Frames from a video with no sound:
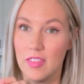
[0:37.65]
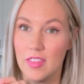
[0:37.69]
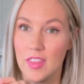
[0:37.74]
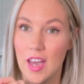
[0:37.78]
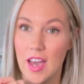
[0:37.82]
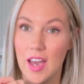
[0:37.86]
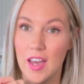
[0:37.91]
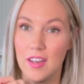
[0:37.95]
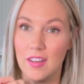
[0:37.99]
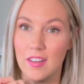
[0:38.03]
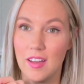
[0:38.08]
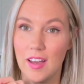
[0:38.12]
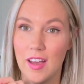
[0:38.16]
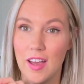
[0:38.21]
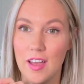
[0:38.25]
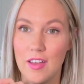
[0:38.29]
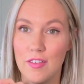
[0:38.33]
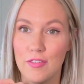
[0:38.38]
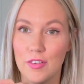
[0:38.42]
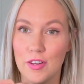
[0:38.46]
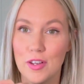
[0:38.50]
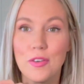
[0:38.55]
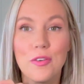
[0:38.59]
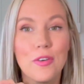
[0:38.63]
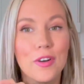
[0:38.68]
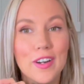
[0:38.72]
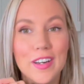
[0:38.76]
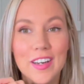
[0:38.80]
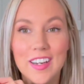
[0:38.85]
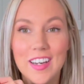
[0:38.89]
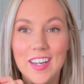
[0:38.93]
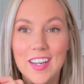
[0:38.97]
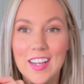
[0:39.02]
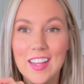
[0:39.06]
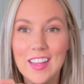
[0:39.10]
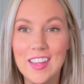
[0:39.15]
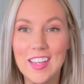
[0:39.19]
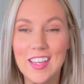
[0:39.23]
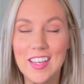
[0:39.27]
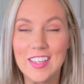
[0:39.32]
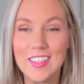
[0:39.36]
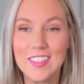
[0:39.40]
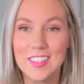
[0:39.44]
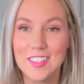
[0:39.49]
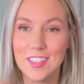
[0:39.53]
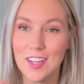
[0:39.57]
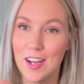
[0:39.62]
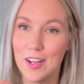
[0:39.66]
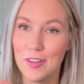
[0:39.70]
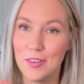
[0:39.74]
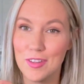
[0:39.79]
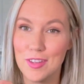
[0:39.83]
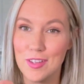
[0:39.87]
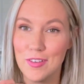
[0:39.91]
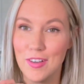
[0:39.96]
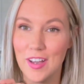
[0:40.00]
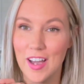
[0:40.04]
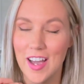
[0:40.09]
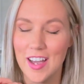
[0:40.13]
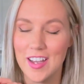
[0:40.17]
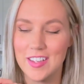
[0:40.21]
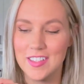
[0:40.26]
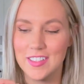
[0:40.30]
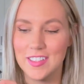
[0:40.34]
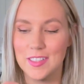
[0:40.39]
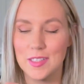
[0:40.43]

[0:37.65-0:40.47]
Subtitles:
that I've recorded anything to talk with you guys.